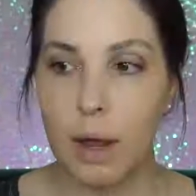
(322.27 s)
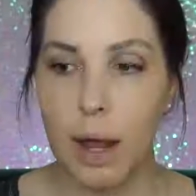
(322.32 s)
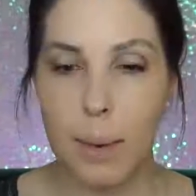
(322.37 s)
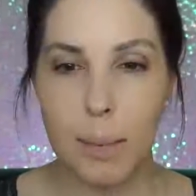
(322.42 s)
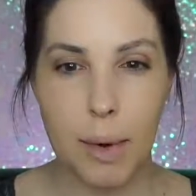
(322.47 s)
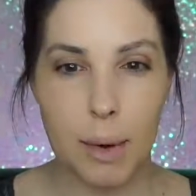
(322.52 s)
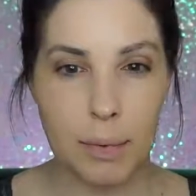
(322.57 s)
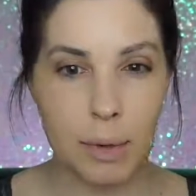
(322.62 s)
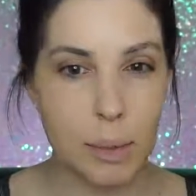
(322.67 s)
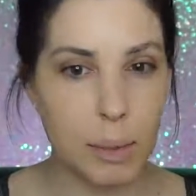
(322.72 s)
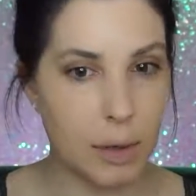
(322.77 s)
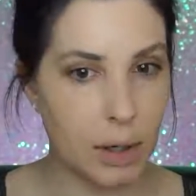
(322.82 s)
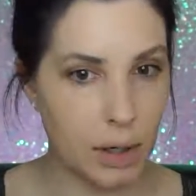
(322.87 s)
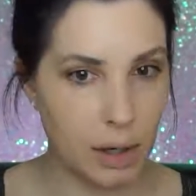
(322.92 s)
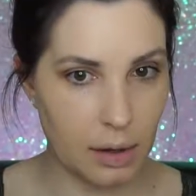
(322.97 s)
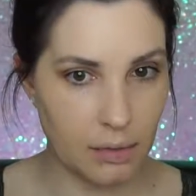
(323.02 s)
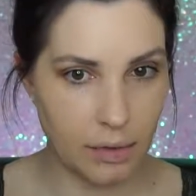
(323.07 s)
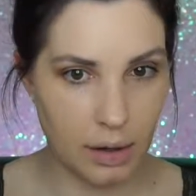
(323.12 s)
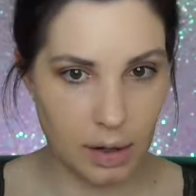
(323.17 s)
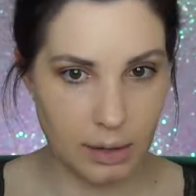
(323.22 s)
I probably put
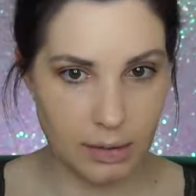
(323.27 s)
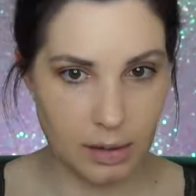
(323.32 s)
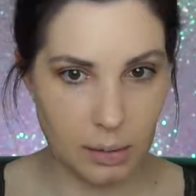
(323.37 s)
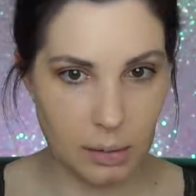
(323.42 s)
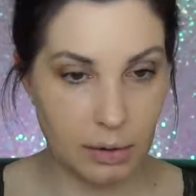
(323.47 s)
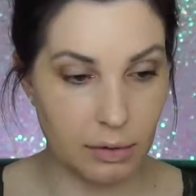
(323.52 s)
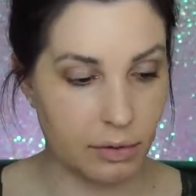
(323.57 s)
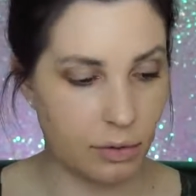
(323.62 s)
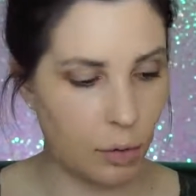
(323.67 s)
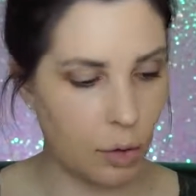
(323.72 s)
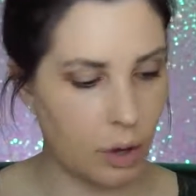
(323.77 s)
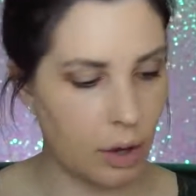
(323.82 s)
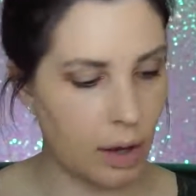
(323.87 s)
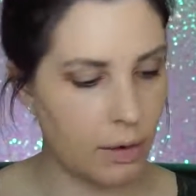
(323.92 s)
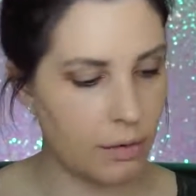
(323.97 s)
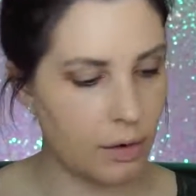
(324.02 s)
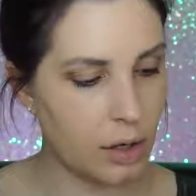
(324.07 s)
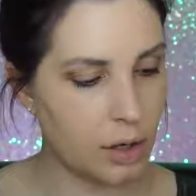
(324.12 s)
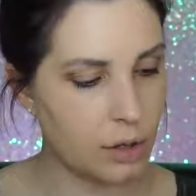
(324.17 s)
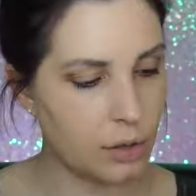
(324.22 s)
enough on to be full
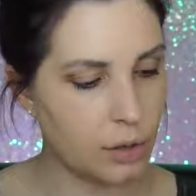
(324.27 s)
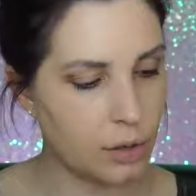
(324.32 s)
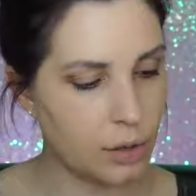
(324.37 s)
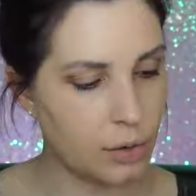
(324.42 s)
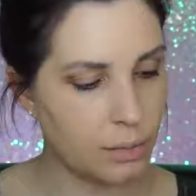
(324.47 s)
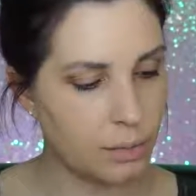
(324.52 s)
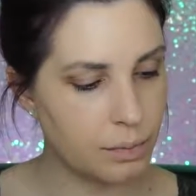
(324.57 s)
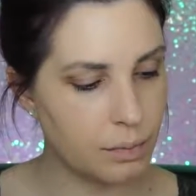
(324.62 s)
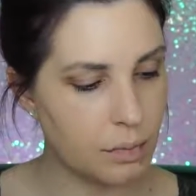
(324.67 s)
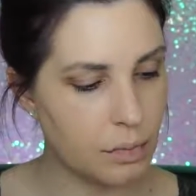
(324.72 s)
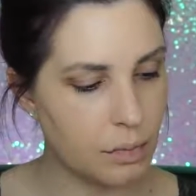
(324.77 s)
coverage.